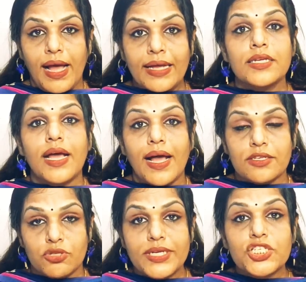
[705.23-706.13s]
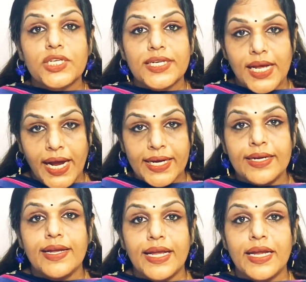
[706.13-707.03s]
and actually she died
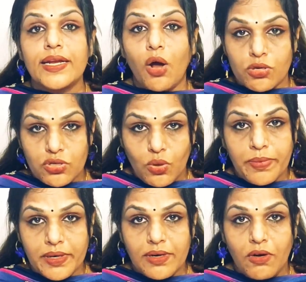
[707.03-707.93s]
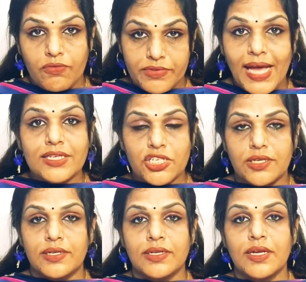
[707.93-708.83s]
in October of that
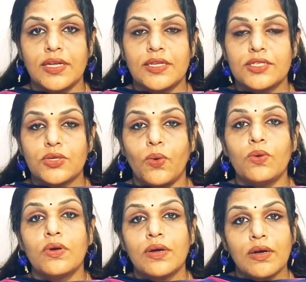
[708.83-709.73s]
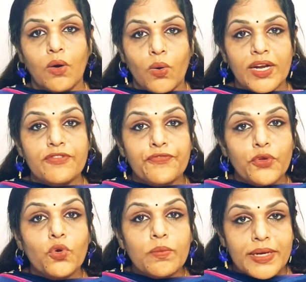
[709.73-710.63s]
year. So only
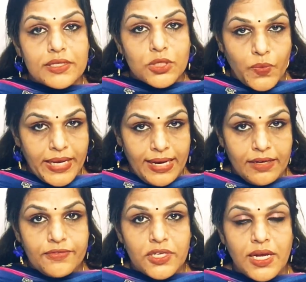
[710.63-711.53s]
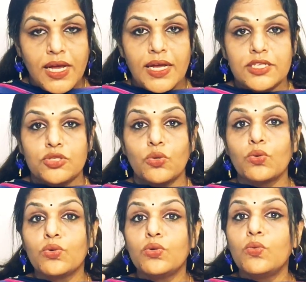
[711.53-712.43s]
few months were left. So
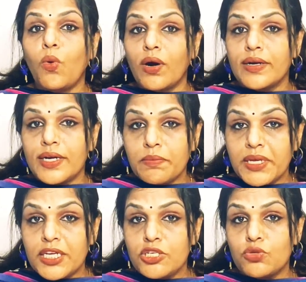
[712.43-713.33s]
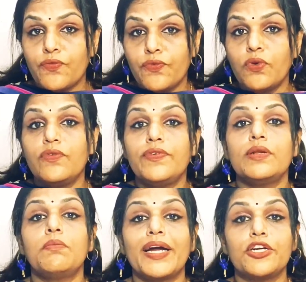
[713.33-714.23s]
Guru wanted me to
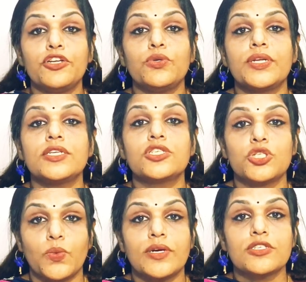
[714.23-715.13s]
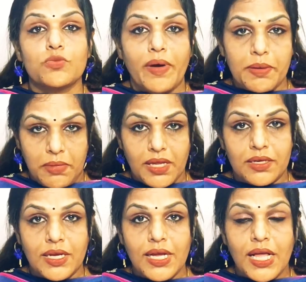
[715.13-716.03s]
fulfill my duties towards my mother.